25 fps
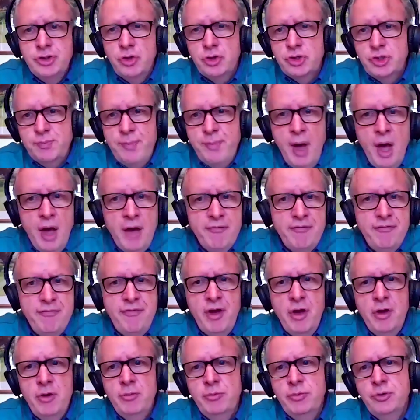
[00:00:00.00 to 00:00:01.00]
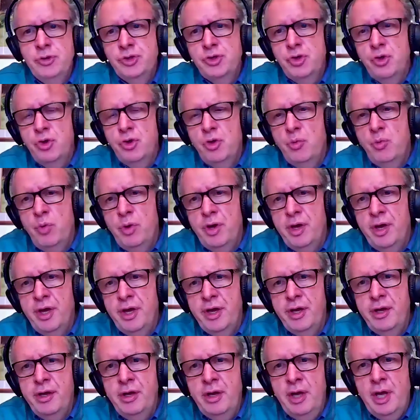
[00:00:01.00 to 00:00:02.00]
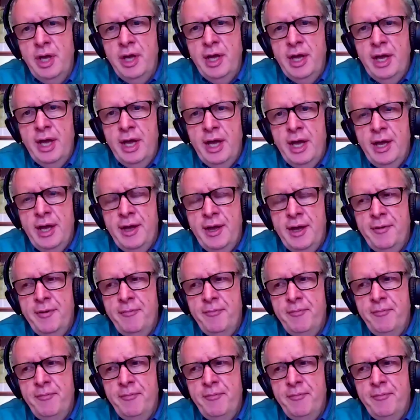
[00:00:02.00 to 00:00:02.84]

or smartphones or were uh,